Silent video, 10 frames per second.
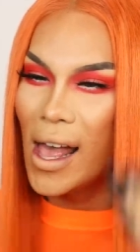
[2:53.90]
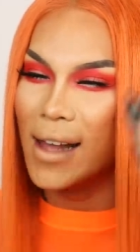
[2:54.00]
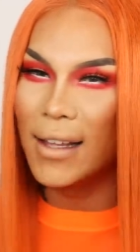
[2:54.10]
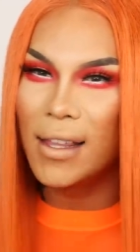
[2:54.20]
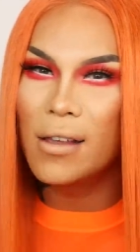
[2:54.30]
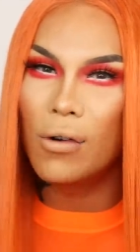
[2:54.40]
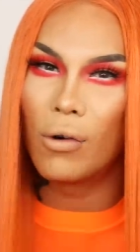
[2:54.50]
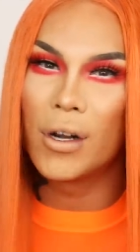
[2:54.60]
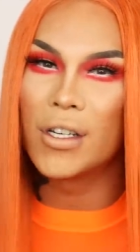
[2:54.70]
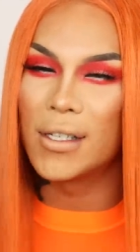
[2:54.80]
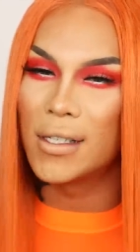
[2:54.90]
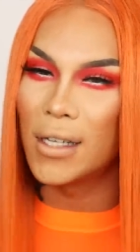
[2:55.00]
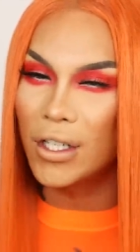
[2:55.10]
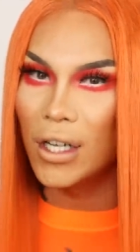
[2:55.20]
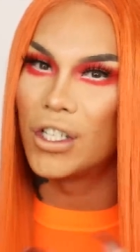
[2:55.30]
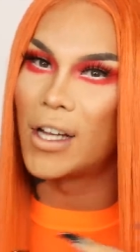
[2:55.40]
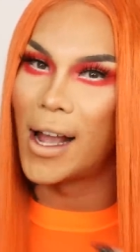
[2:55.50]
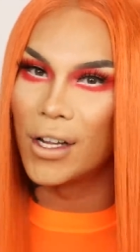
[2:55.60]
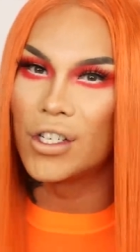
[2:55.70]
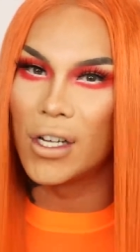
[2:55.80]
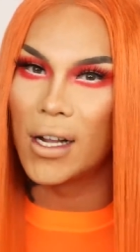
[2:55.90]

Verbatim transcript: and I think orange is such a challenging